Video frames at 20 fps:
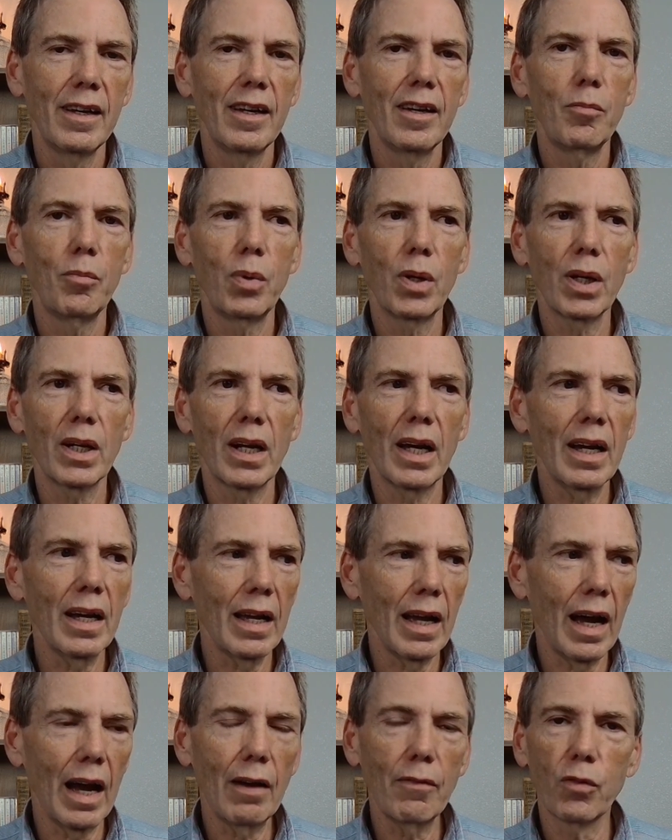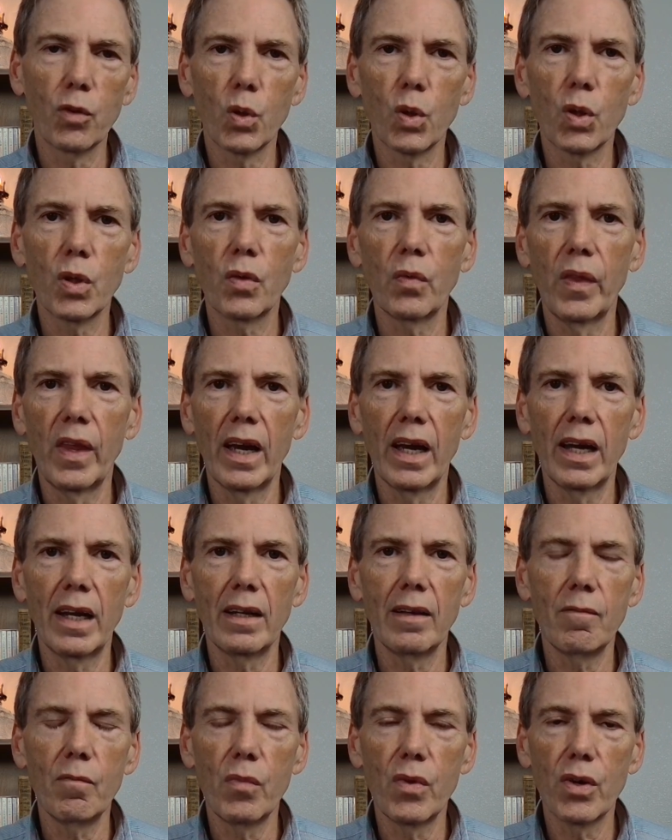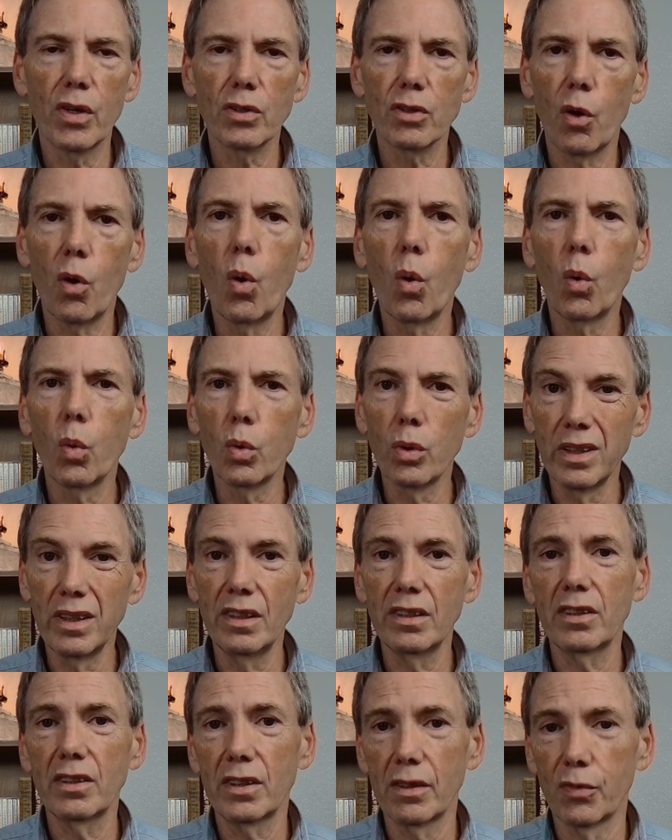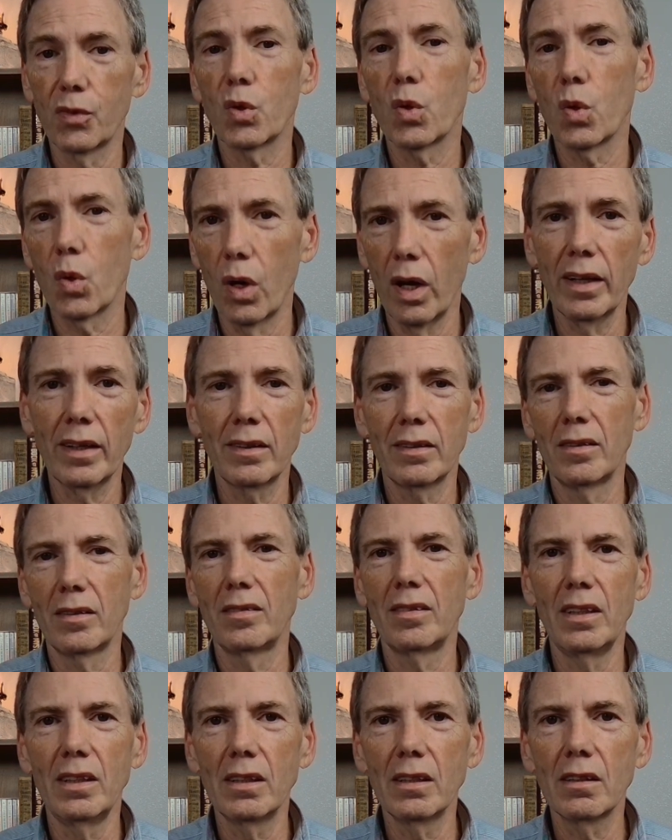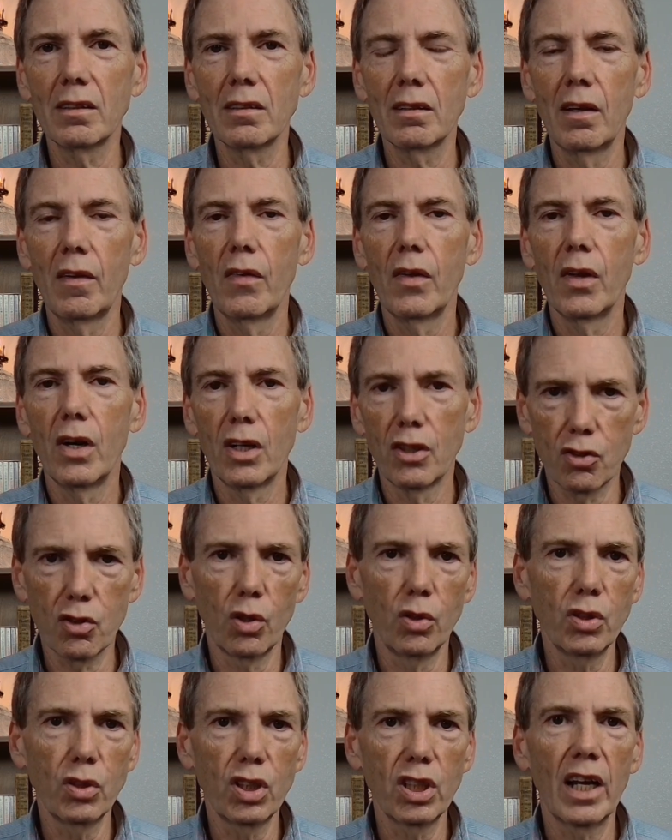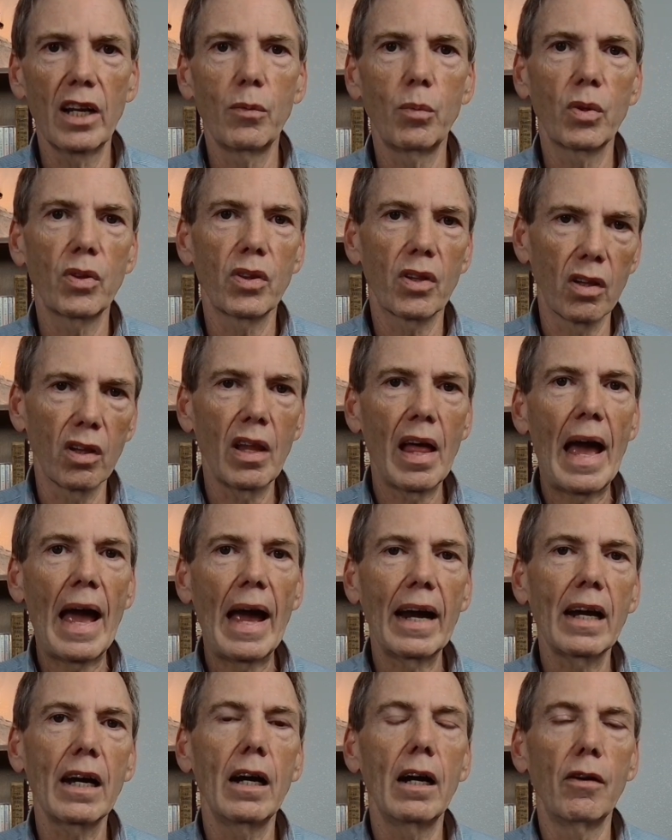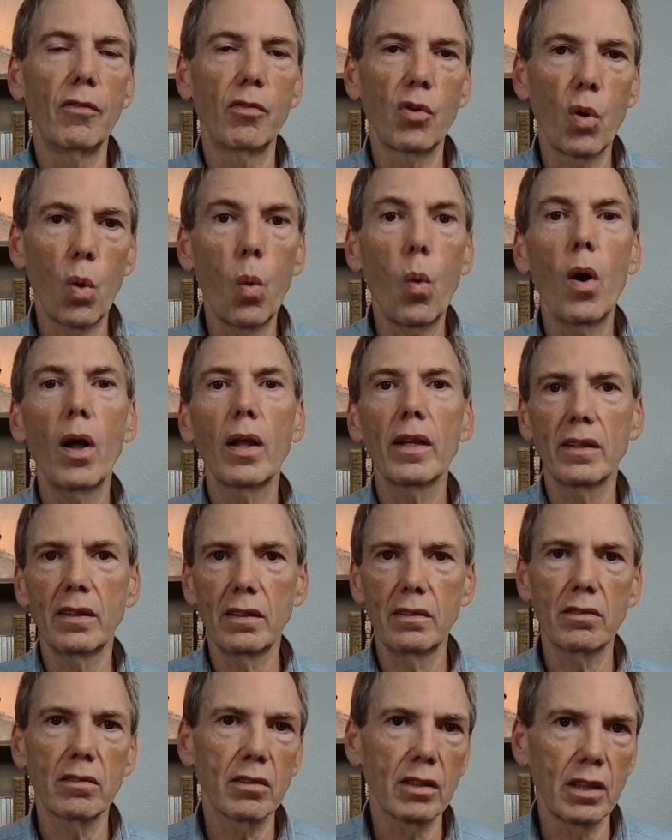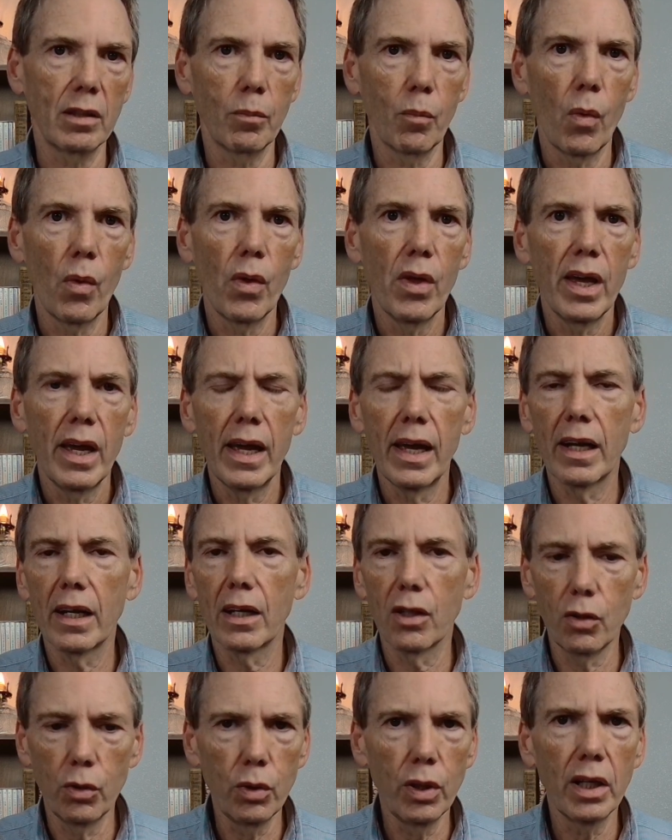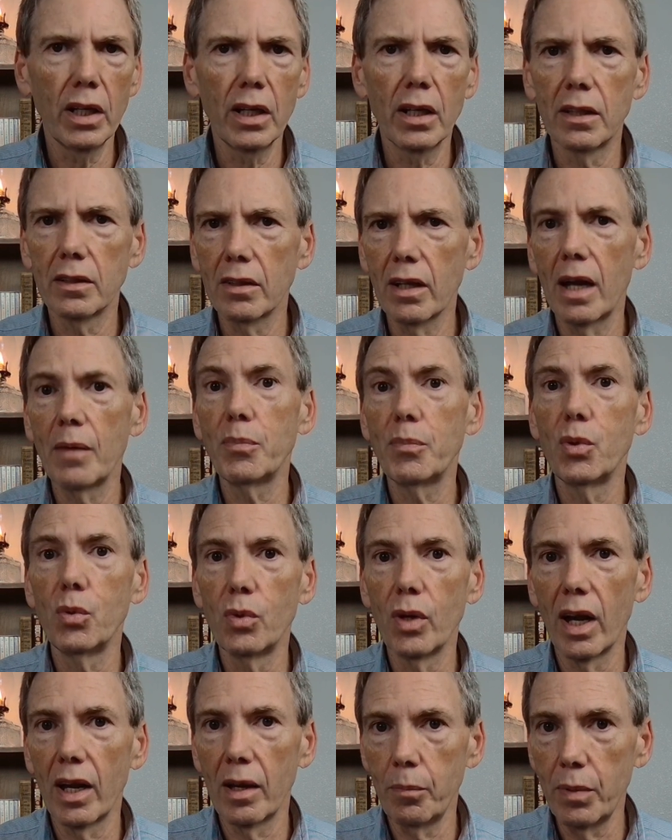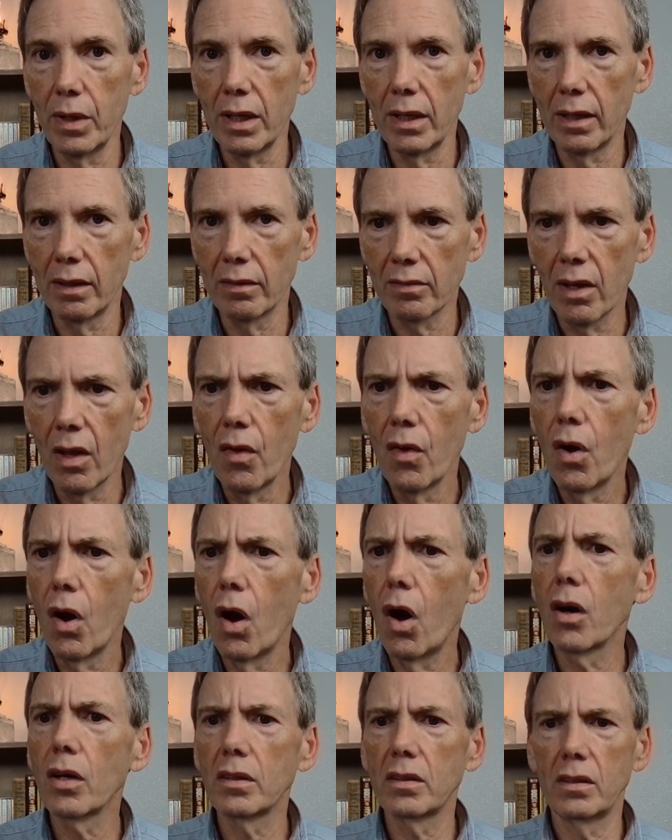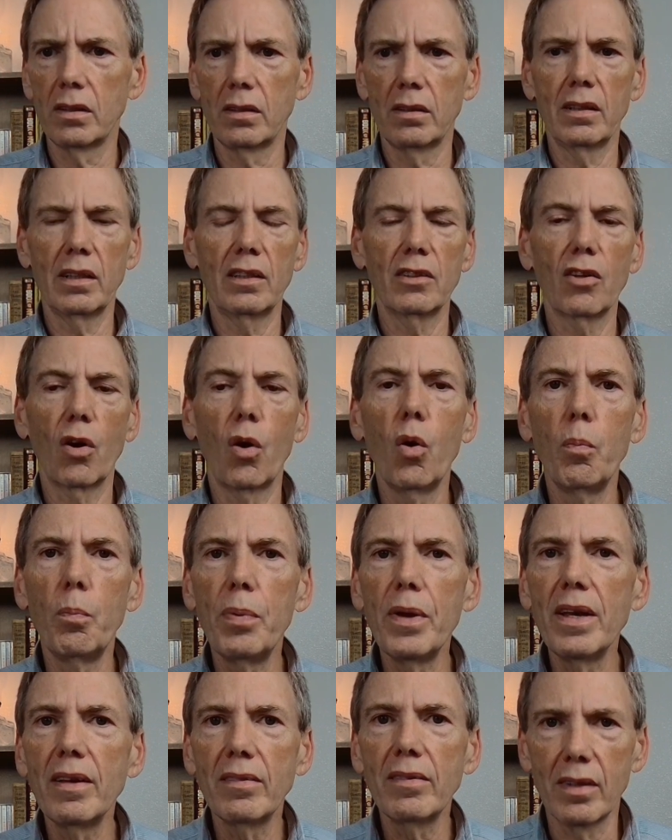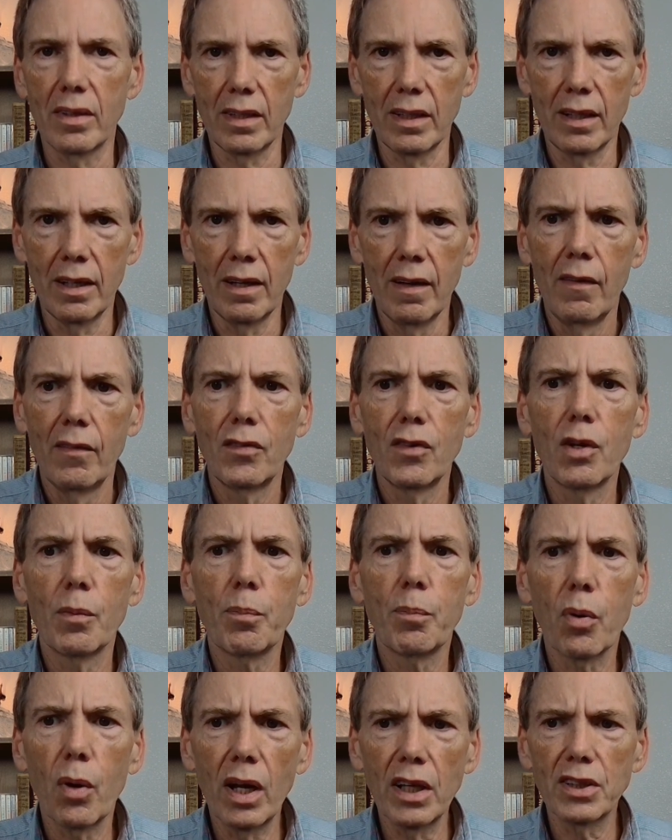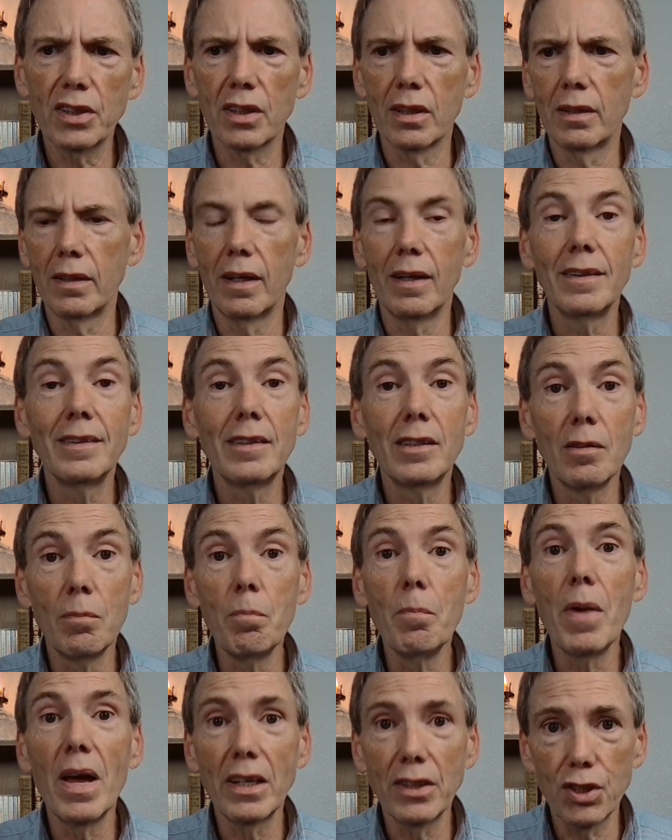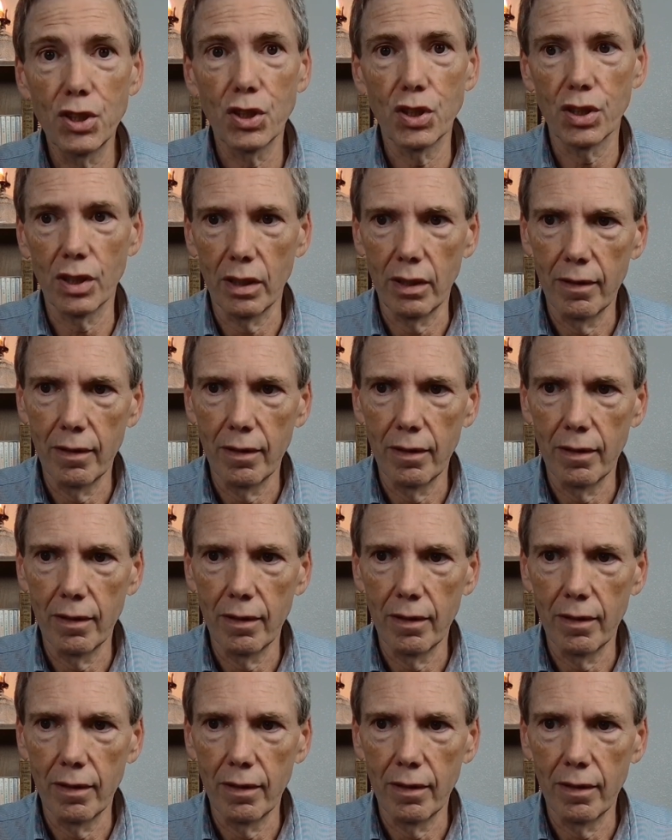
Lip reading: But I've learned that there's a whole list of chronic diseases associated with the lack of quality sleep, including type 2 diabetes, heart disease, obesity, depression, dementia.